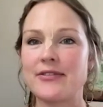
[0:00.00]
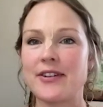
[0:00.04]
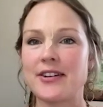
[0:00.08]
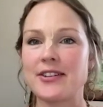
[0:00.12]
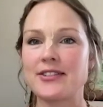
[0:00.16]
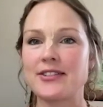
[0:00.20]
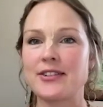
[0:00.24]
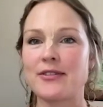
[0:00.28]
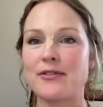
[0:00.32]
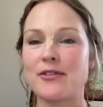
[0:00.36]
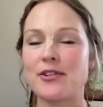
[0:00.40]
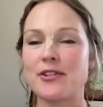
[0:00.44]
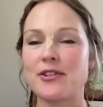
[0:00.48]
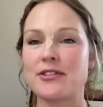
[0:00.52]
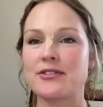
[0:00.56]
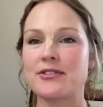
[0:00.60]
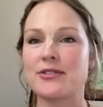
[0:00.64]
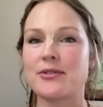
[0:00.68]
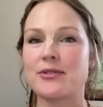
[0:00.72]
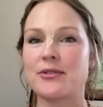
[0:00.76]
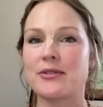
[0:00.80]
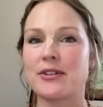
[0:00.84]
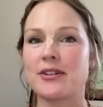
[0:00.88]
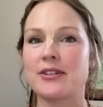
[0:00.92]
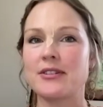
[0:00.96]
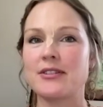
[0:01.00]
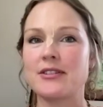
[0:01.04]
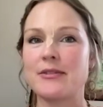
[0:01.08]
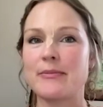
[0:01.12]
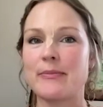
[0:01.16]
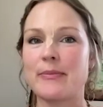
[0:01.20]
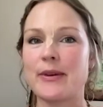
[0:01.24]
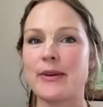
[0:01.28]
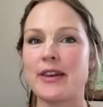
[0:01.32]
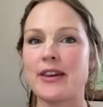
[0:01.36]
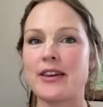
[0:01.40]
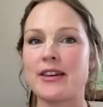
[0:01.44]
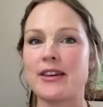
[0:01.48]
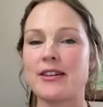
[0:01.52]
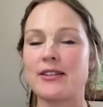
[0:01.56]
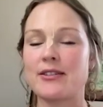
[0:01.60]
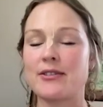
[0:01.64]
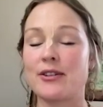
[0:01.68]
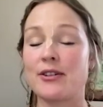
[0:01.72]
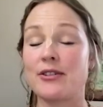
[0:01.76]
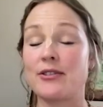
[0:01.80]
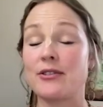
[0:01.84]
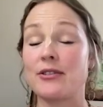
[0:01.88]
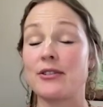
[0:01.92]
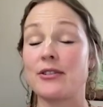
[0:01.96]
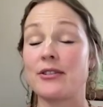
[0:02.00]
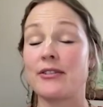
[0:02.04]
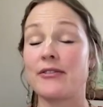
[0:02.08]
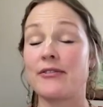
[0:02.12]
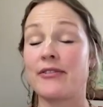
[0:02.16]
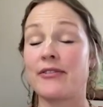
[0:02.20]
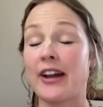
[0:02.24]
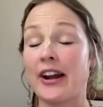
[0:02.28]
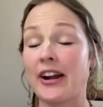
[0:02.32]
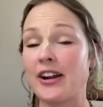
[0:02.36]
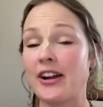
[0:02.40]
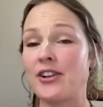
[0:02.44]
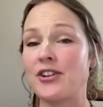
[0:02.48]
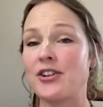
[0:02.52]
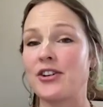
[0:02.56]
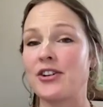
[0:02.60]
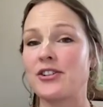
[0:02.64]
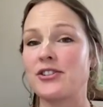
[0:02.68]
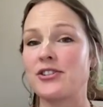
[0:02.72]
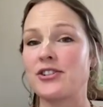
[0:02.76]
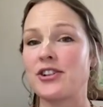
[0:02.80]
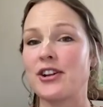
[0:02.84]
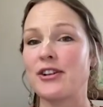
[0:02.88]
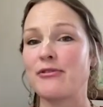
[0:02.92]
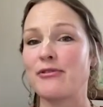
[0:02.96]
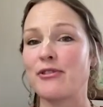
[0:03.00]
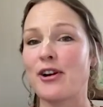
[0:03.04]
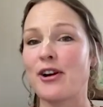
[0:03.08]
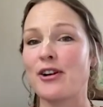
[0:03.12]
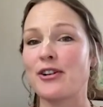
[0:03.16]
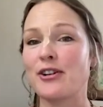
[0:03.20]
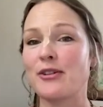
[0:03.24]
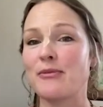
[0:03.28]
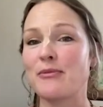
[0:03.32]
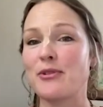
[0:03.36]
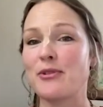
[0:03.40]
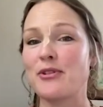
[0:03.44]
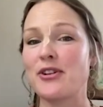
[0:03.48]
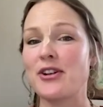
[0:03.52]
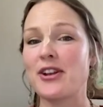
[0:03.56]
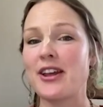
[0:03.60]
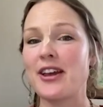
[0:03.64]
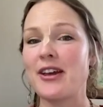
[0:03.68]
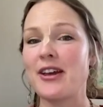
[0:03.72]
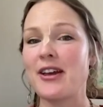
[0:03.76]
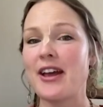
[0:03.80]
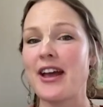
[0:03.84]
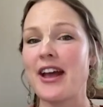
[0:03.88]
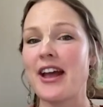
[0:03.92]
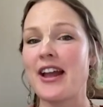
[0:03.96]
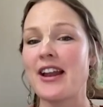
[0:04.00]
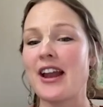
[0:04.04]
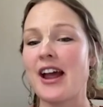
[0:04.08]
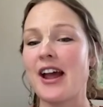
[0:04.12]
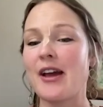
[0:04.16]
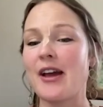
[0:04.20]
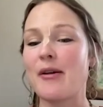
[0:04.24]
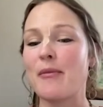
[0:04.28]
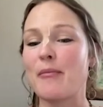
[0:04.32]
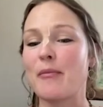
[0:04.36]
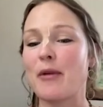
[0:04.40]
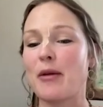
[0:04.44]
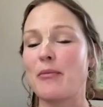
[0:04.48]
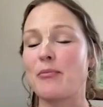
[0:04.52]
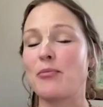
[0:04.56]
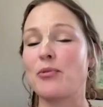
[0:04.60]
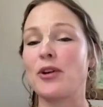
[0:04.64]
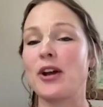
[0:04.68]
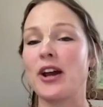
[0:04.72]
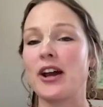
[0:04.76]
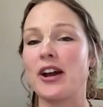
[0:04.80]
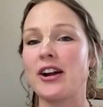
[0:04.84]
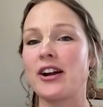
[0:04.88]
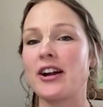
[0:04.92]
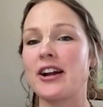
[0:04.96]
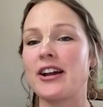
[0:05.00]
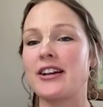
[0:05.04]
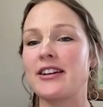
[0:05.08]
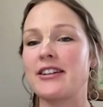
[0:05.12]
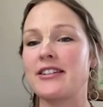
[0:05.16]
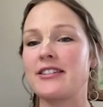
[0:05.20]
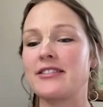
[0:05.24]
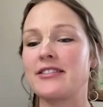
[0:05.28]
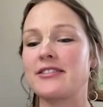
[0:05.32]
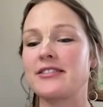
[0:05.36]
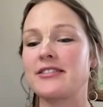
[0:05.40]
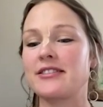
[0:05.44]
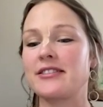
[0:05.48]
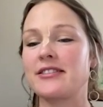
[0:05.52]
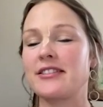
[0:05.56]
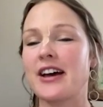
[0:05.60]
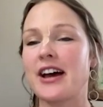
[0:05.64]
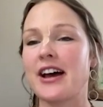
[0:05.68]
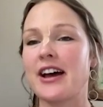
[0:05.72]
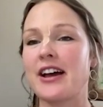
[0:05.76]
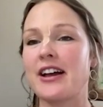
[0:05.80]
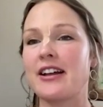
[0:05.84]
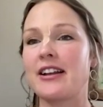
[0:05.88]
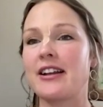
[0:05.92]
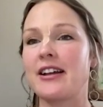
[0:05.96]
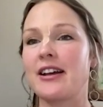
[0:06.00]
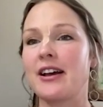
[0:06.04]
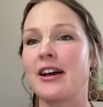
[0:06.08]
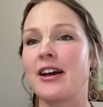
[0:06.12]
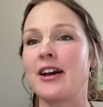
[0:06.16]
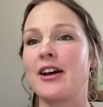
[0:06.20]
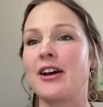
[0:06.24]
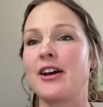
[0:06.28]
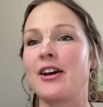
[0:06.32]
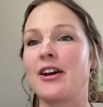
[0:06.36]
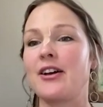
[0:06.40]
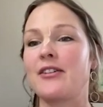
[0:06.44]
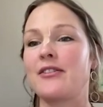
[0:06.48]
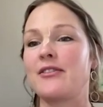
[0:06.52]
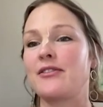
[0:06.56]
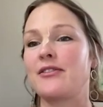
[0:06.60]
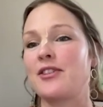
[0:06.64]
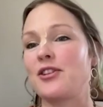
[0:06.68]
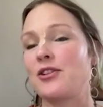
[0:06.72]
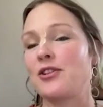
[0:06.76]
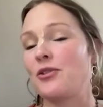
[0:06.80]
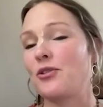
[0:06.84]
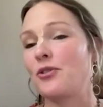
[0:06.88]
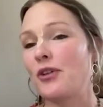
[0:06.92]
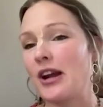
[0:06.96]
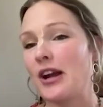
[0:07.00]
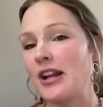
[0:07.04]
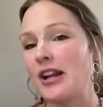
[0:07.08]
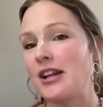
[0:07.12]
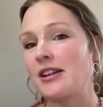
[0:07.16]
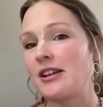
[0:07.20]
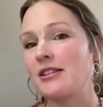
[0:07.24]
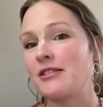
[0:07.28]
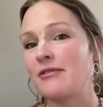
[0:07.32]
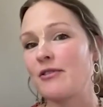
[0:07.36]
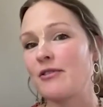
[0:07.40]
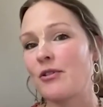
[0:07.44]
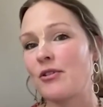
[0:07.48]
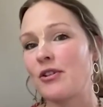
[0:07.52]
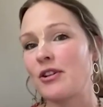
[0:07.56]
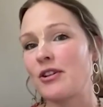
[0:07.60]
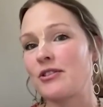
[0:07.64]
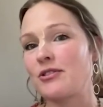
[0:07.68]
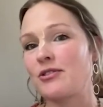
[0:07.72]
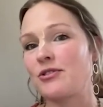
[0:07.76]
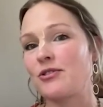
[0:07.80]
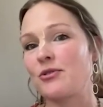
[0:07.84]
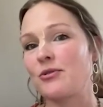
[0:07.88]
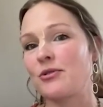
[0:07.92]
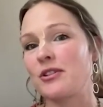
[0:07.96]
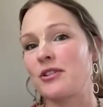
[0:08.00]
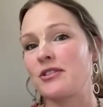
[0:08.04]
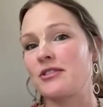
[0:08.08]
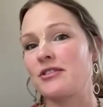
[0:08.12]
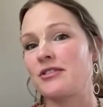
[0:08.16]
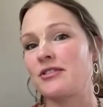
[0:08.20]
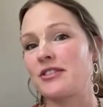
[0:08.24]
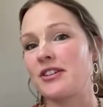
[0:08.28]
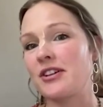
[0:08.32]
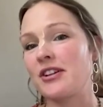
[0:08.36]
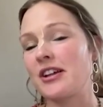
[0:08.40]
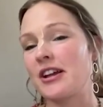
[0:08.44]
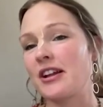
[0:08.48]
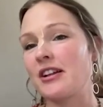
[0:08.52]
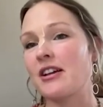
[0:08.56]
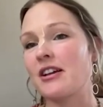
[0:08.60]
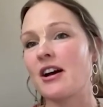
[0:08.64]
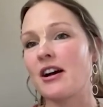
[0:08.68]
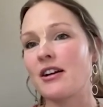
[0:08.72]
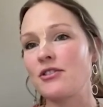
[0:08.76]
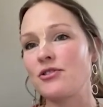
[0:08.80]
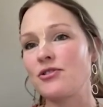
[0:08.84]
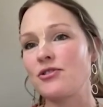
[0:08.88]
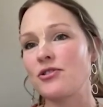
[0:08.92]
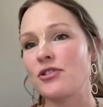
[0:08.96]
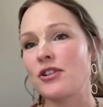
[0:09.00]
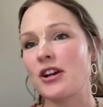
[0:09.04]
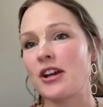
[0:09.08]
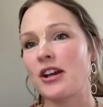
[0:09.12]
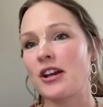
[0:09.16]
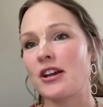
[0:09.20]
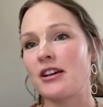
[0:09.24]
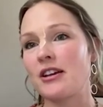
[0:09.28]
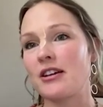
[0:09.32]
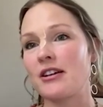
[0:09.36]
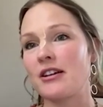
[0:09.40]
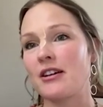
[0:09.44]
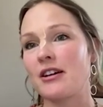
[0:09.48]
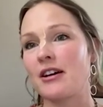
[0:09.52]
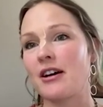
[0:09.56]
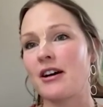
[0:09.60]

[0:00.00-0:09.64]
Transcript: festival is going to be very nourishing for our community, and my prayer is that the Ukrainian devotees who are still in country